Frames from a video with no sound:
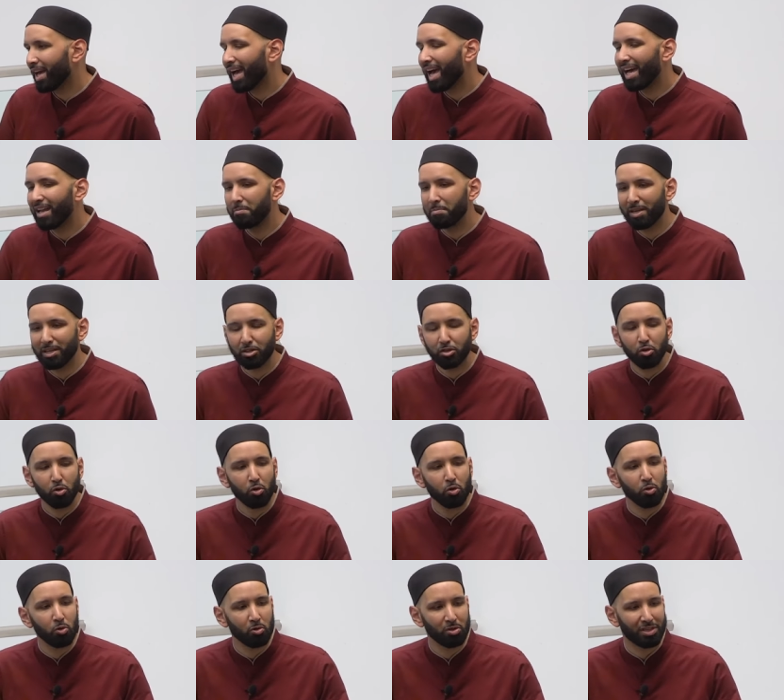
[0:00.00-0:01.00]
And
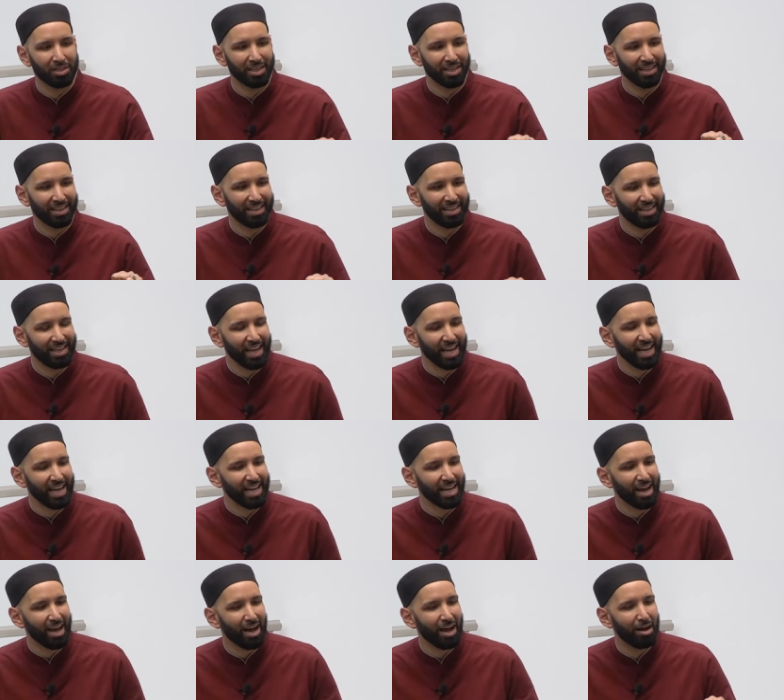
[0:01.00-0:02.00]
Mashhud, the
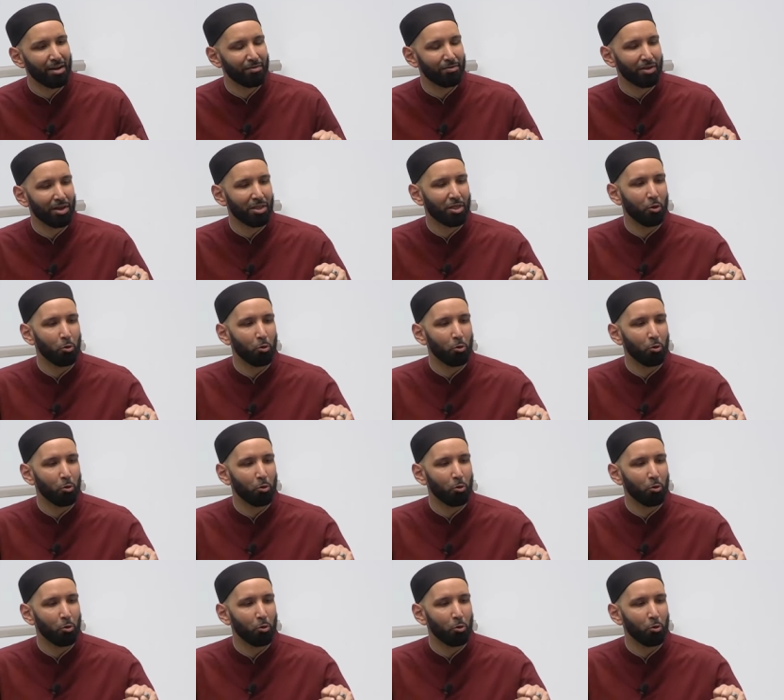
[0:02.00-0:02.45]
day of the